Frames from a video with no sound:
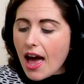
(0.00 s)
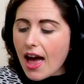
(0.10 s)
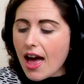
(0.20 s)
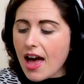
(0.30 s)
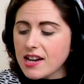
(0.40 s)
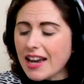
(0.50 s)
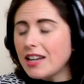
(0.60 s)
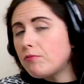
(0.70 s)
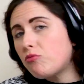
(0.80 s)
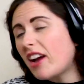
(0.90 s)
And
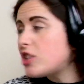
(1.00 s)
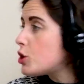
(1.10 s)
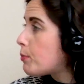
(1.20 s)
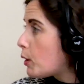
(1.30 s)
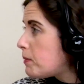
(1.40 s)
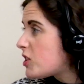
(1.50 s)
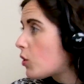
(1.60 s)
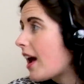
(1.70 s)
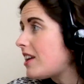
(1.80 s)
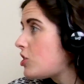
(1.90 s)
any writer's purpose
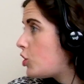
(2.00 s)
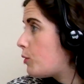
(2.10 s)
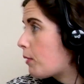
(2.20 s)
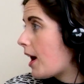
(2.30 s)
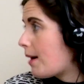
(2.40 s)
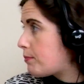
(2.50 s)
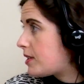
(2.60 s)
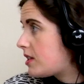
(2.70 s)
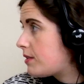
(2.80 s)
or attitude, perhaps.